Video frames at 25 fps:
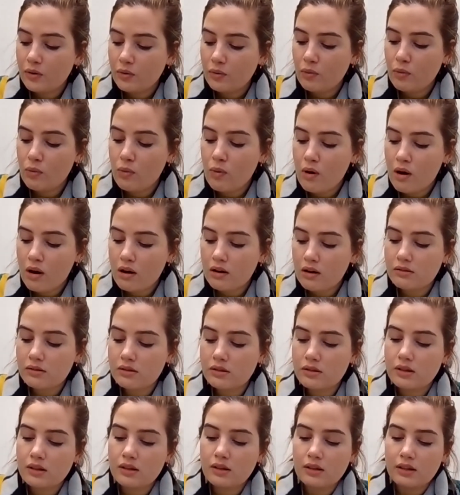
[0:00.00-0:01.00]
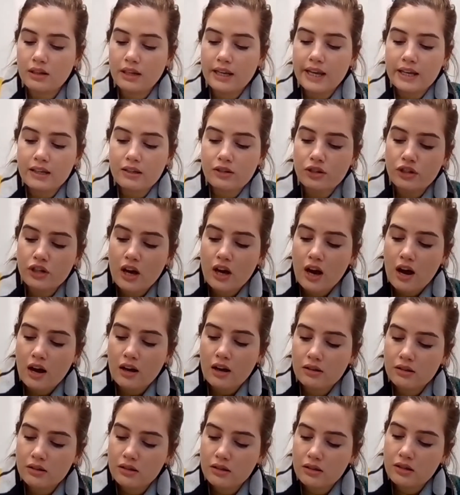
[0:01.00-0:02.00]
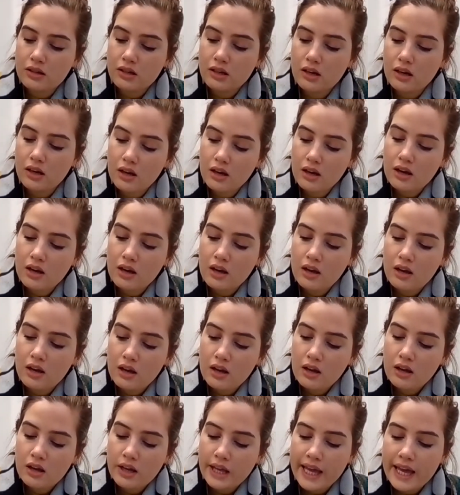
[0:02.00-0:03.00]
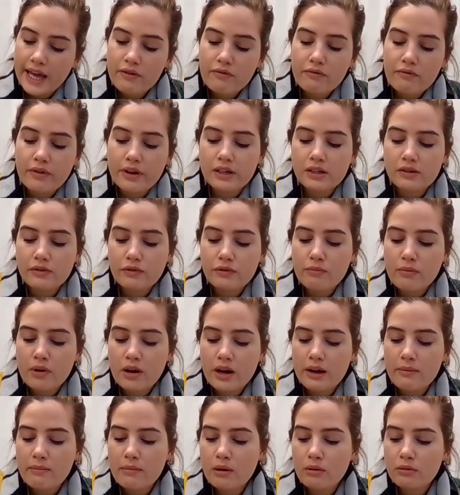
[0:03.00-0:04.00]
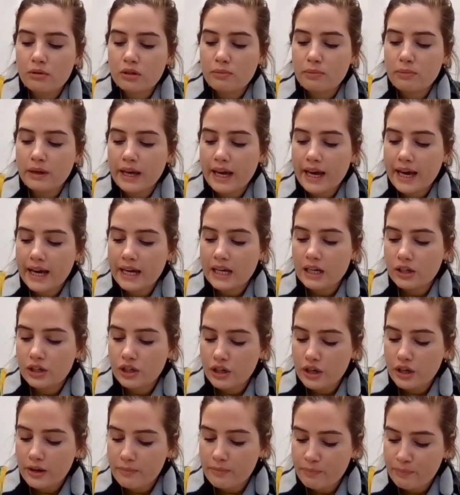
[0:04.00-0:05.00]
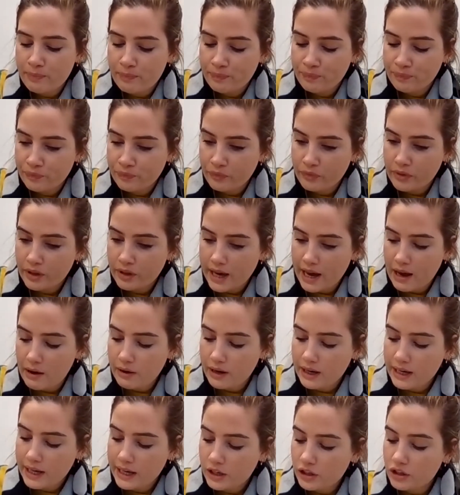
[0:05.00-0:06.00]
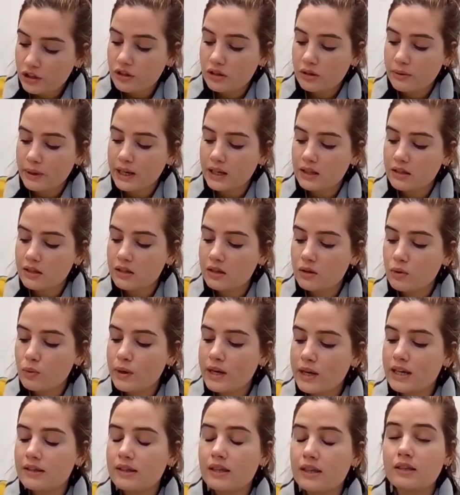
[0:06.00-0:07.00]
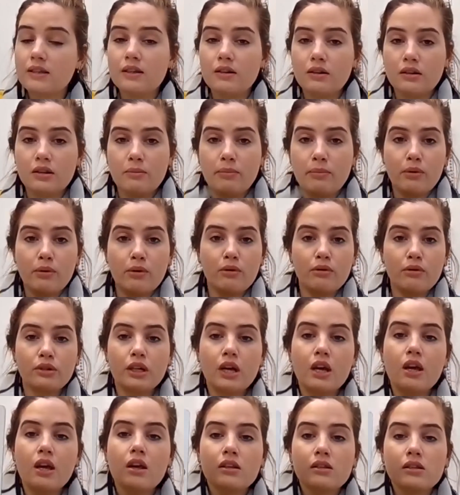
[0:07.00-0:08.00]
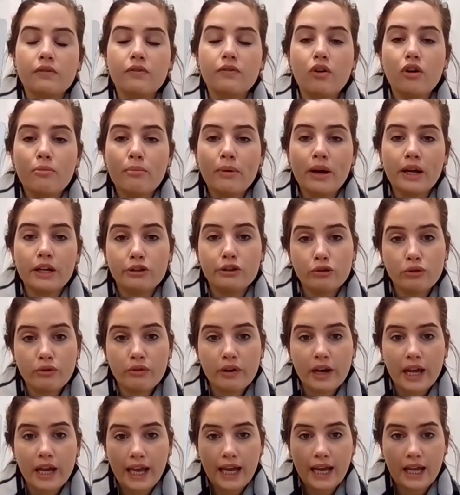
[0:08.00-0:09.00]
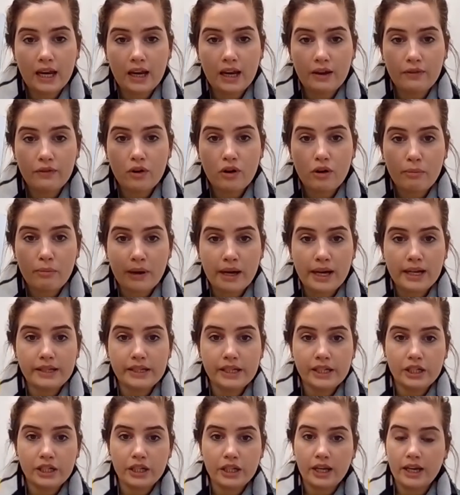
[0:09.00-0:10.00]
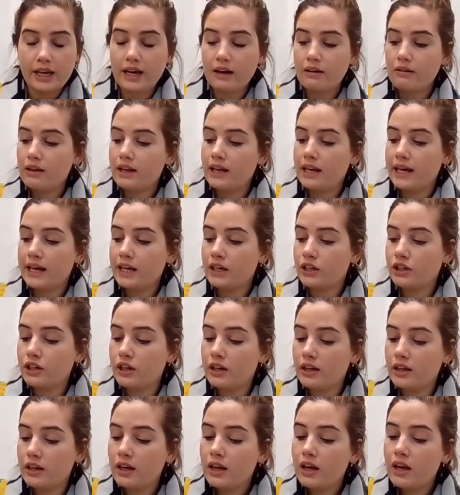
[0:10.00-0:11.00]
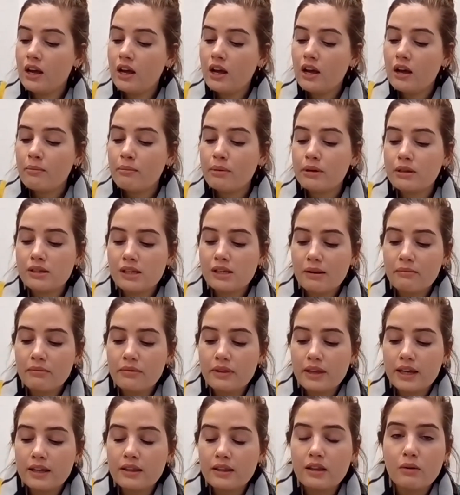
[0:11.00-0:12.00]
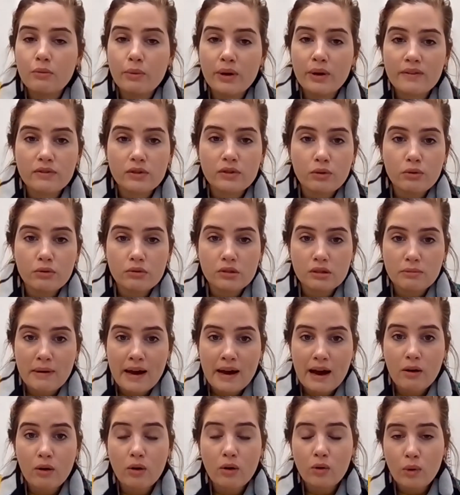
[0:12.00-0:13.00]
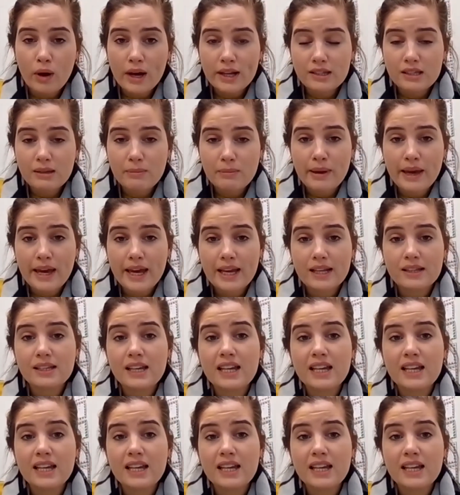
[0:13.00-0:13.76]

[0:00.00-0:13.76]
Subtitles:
was, let's just get rid of my multiplication calculation so I can squeeze this in on the board. So I've got my drawing and I've got my addition calculation. But something that we've talked about quite a bit